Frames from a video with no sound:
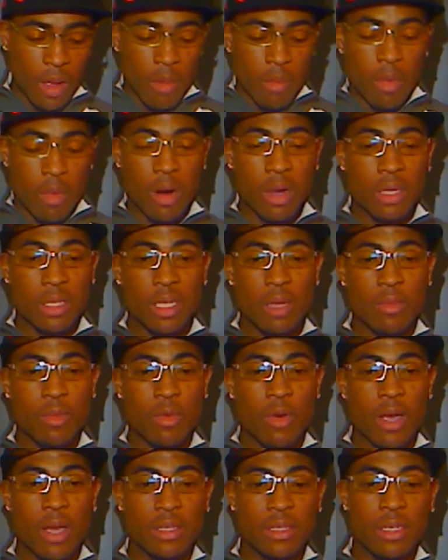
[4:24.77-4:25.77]
Market
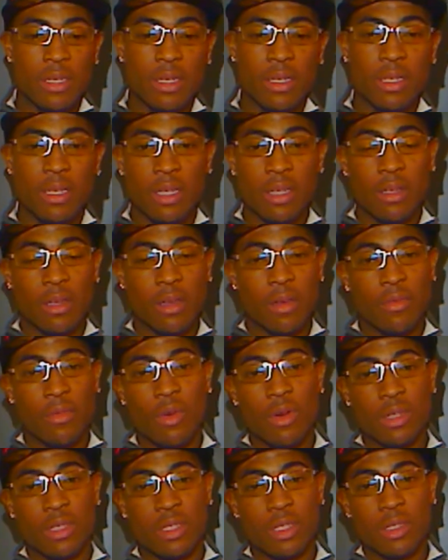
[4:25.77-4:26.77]
Samurai is good. Of
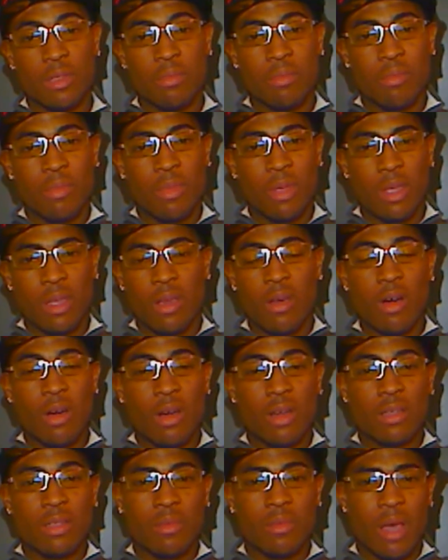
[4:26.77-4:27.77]
course, it
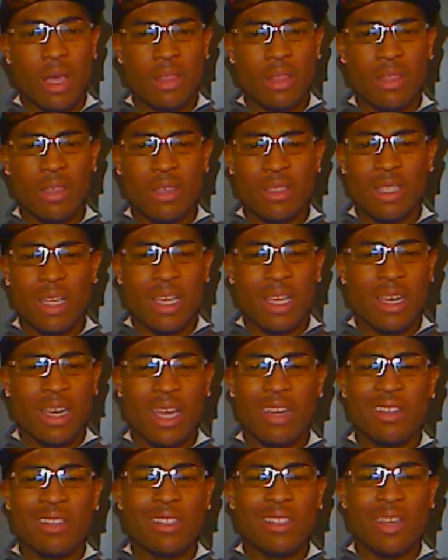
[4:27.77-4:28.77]
costs, I think it's like
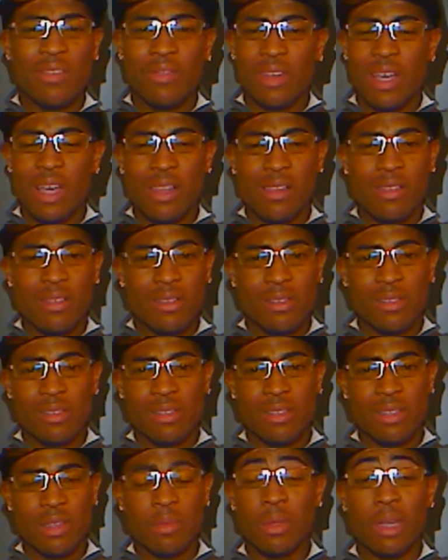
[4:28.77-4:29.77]
$97,
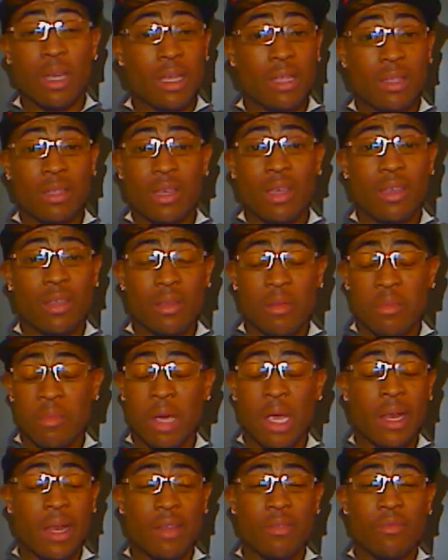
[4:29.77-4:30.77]
something like that. It might
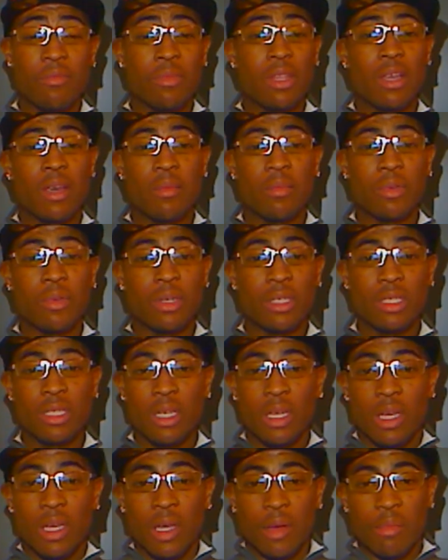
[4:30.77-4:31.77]
not even be that much,
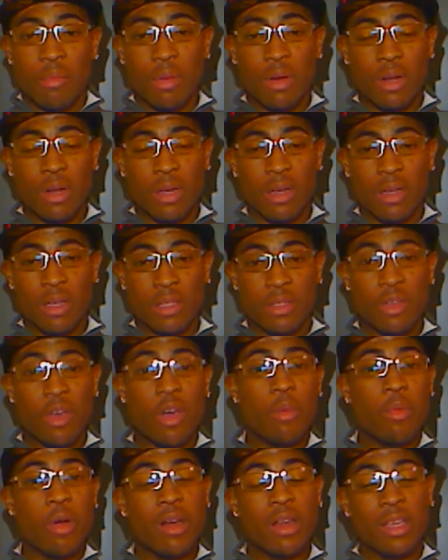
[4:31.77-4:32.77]
but it's
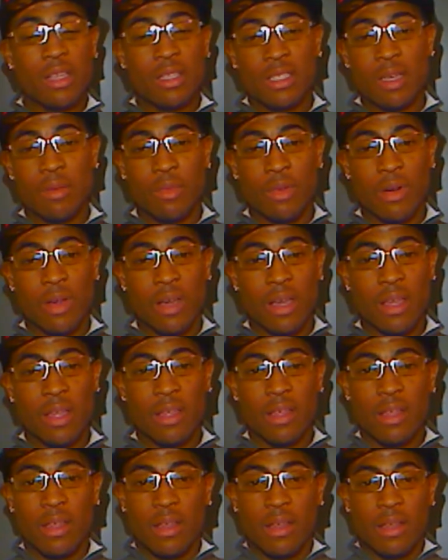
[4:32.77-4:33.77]
called Market Samurai,
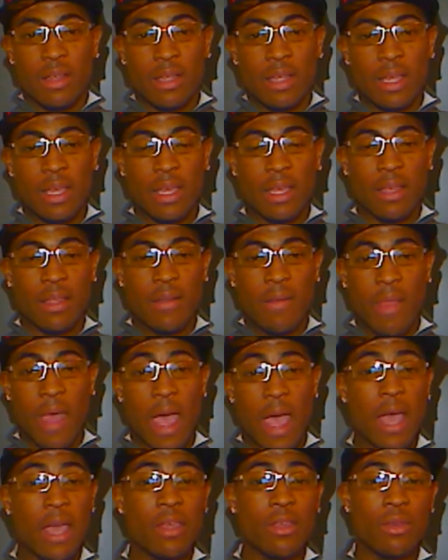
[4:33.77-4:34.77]
and
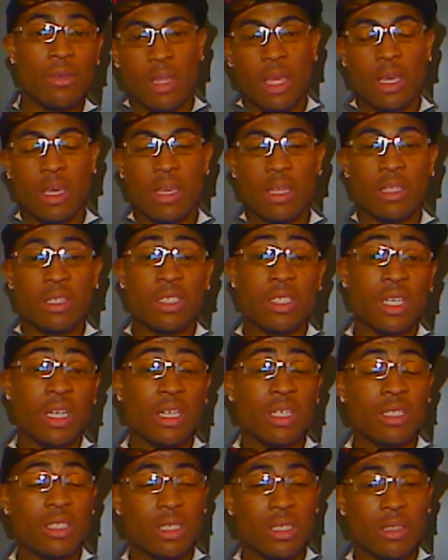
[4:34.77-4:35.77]
I use it in
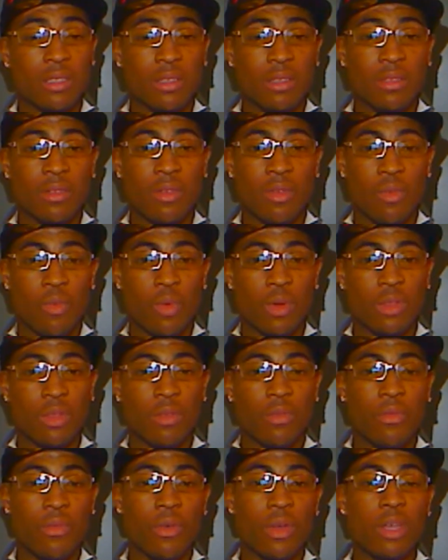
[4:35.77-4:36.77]
conjunction with the
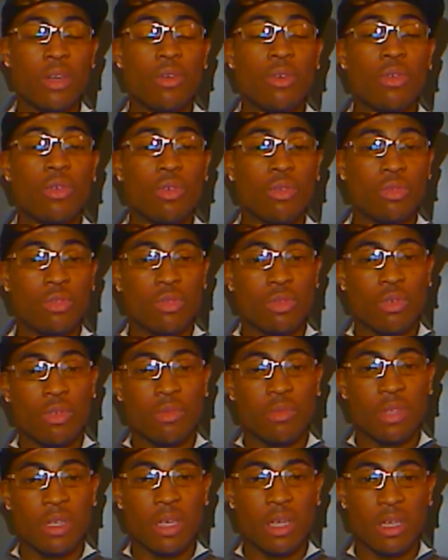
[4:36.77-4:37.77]
free Google tool
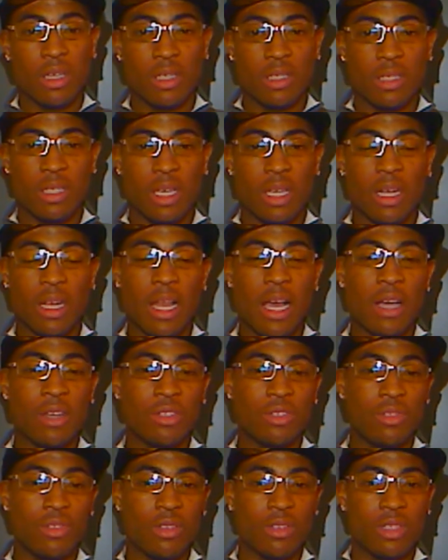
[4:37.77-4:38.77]
because it allows
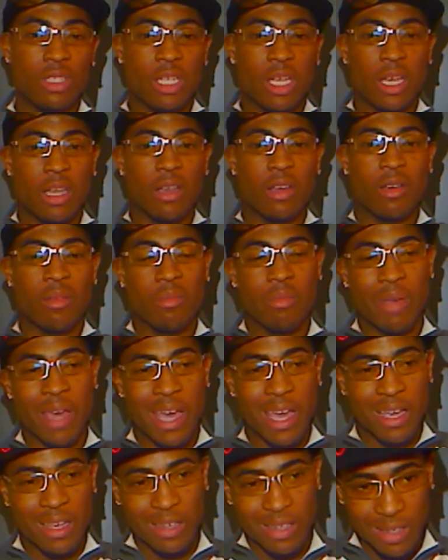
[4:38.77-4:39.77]
you to check up
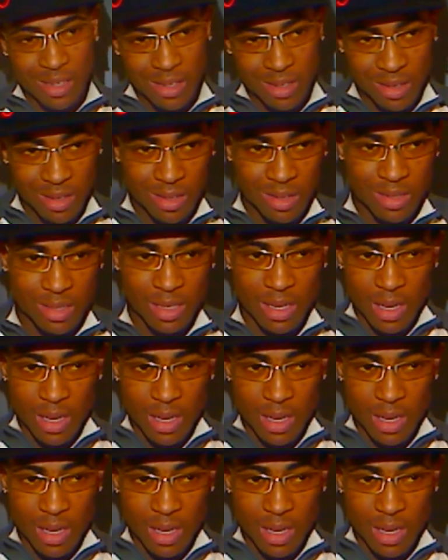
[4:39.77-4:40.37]
backlinks,